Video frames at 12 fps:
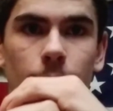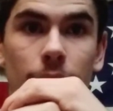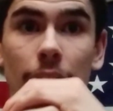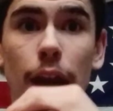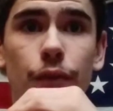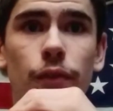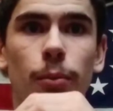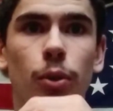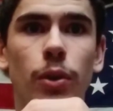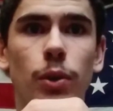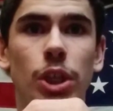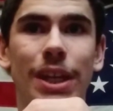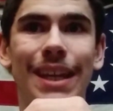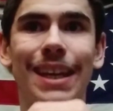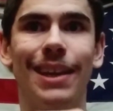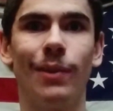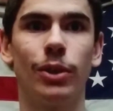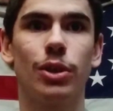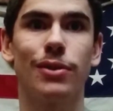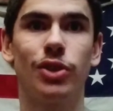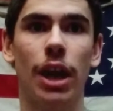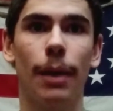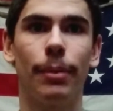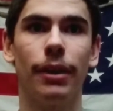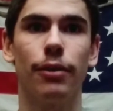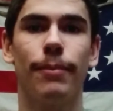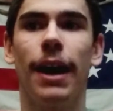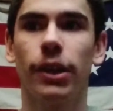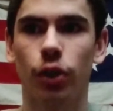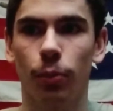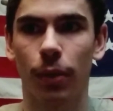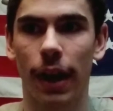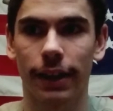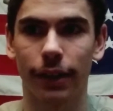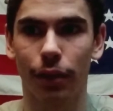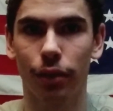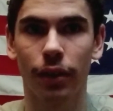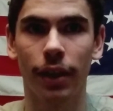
That's from Kuji-in, which is a Japanese magical practice.